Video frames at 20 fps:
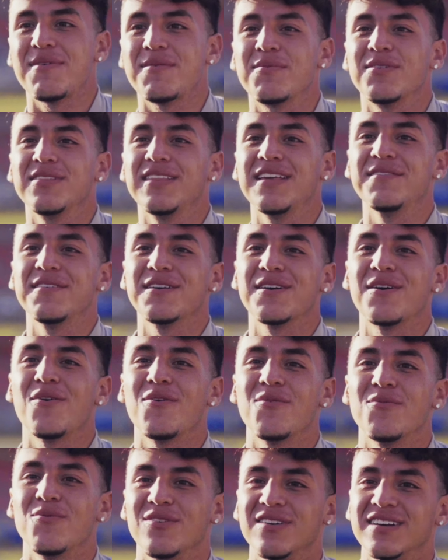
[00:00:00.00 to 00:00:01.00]
remember leaving
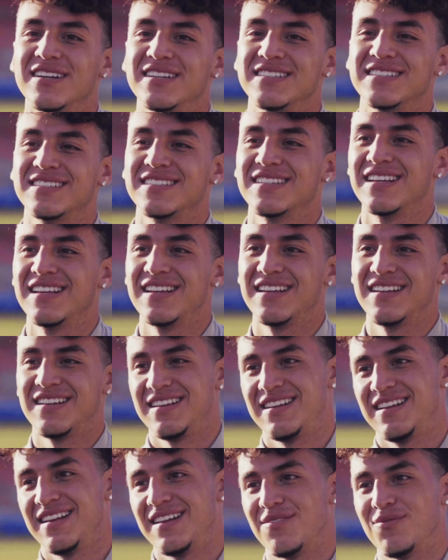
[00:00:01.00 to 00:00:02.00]
home was,
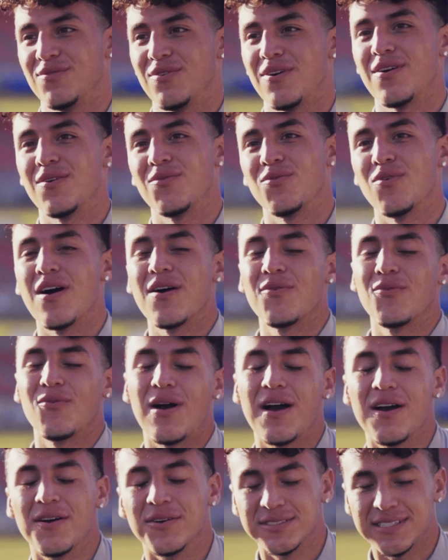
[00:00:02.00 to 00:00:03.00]
well, while
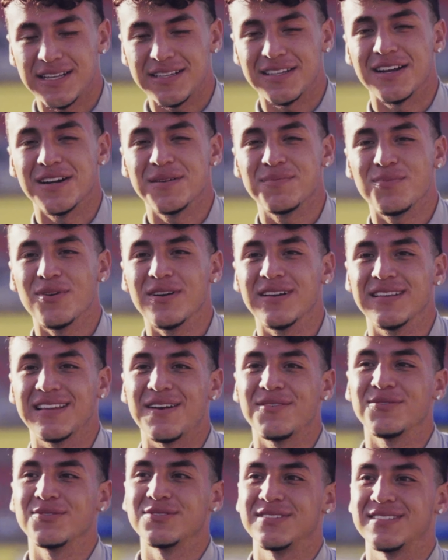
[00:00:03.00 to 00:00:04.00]
I was at the airport,
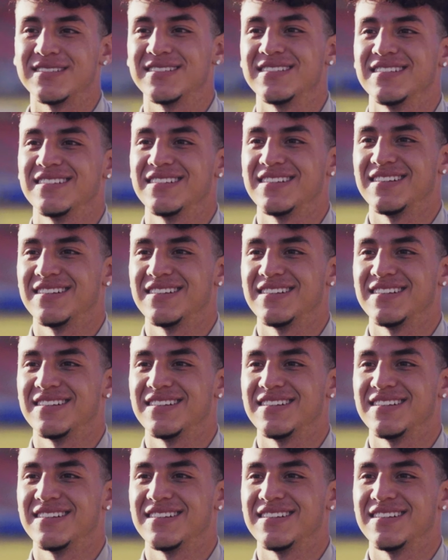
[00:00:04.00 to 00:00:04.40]
that was